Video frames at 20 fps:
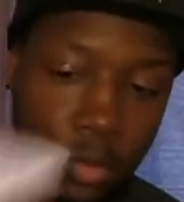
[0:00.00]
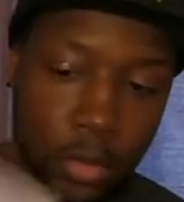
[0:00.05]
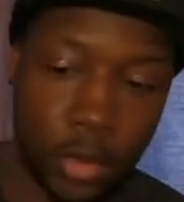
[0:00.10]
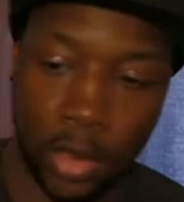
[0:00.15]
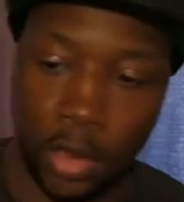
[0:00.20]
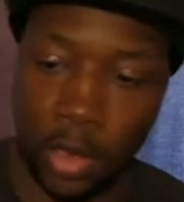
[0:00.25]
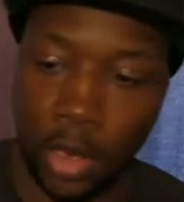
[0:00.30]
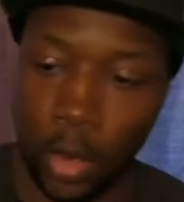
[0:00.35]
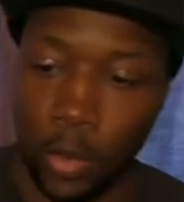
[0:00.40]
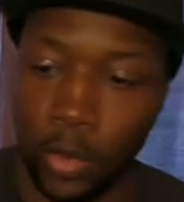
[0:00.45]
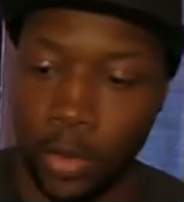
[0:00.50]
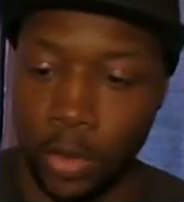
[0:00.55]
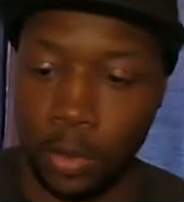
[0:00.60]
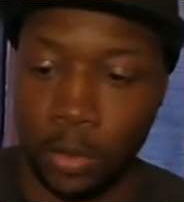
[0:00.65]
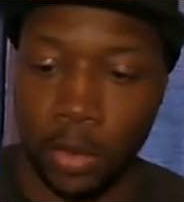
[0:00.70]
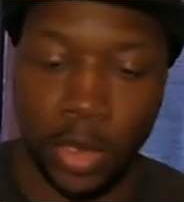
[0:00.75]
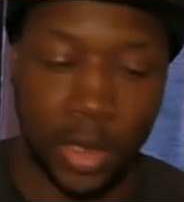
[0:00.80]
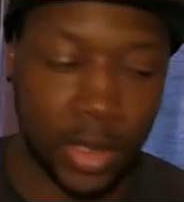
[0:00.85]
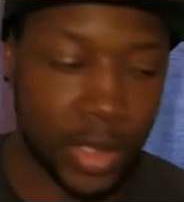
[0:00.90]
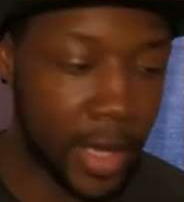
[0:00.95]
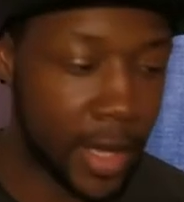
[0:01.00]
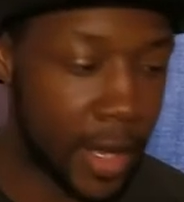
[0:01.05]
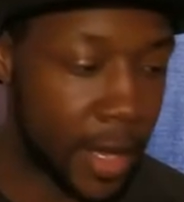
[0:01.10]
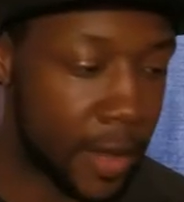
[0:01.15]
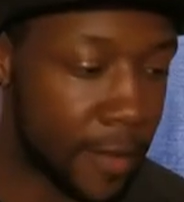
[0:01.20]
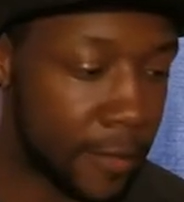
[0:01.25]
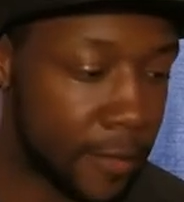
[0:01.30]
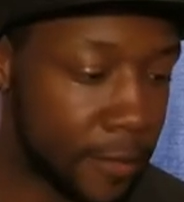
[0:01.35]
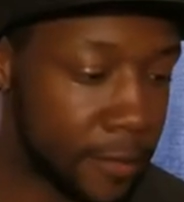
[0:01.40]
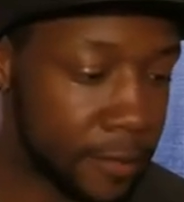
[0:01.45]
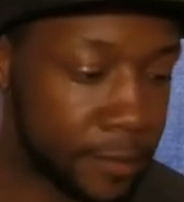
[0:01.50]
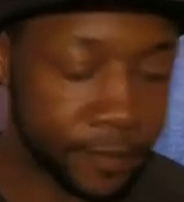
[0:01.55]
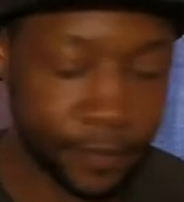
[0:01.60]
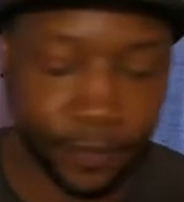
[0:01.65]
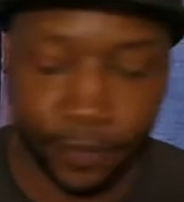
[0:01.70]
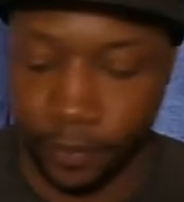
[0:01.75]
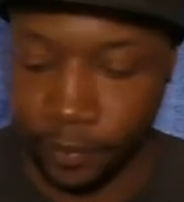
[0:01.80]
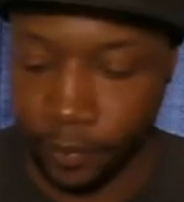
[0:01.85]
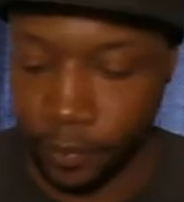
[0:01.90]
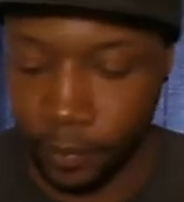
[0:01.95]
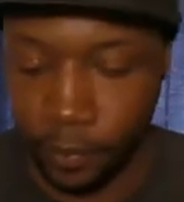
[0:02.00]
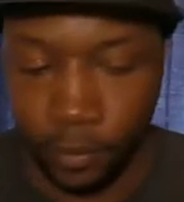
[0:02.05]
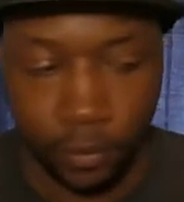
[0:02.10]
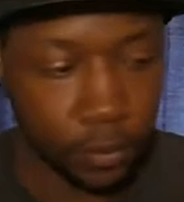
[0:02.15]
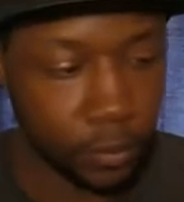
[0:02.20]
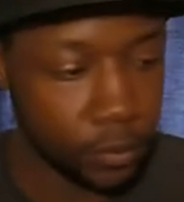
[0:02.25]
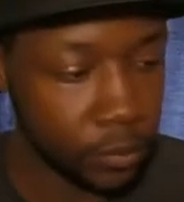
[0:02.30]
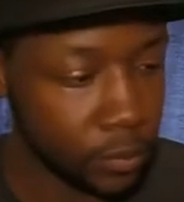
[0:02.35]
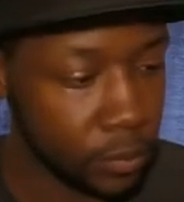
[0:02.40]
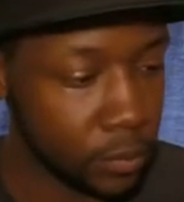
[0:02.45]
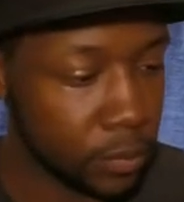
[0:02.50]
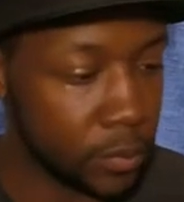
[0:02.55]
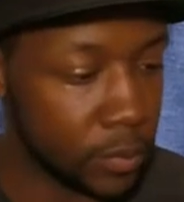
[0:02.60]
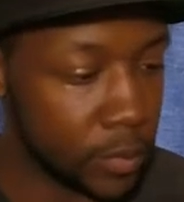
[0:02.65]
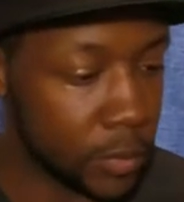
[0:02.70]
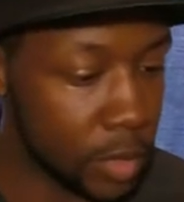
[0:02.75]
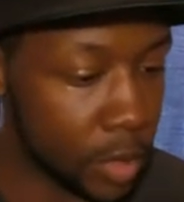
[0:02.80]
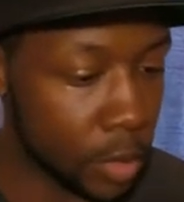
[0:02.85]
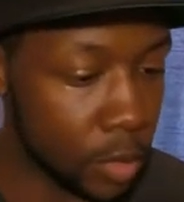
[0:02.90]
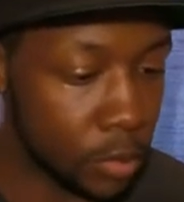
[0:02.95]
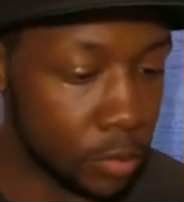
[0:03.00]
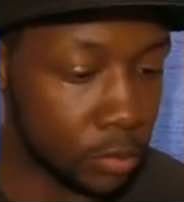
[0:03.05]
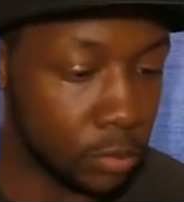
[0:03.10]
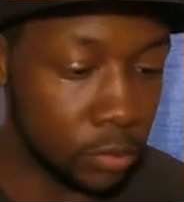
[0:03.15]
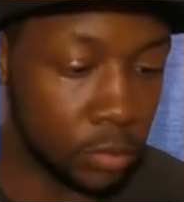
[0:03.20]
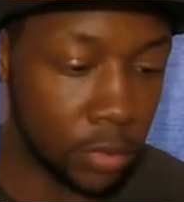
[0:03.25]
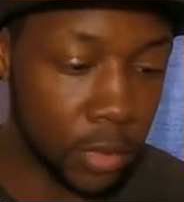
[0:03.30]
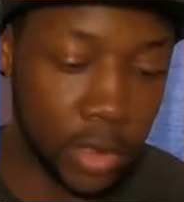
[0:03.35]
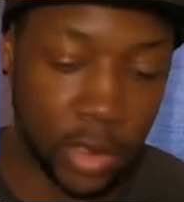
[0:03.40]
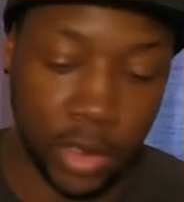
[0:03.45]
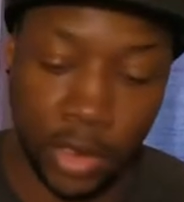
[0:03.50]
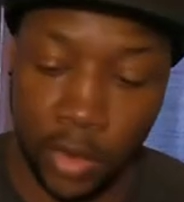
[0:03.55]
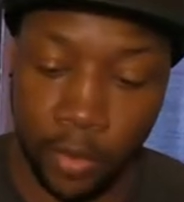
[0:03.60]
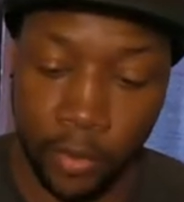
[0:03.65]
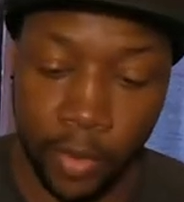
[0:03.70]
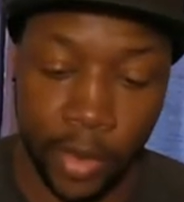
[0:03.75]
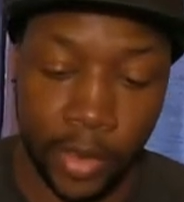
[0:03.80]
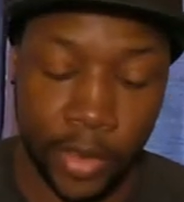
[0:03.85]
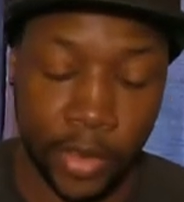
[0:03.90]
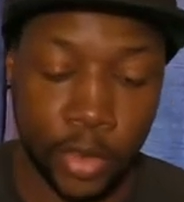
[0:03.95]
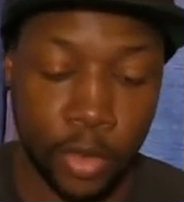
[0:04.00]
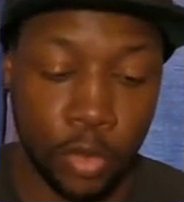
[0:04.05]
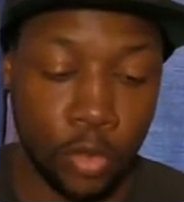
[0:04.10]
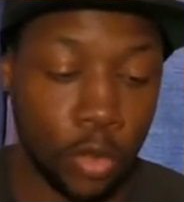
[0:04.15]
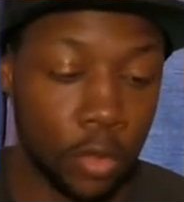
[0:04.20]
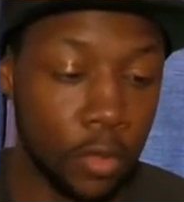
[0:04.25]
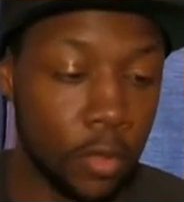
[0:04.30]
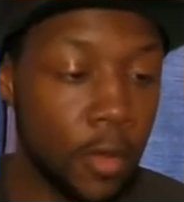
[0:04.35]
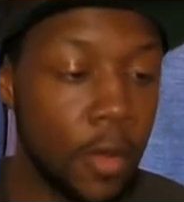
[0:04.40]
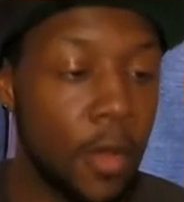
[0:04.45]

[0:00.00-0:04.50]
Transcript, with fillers: It's always a must have. So let's get right into it.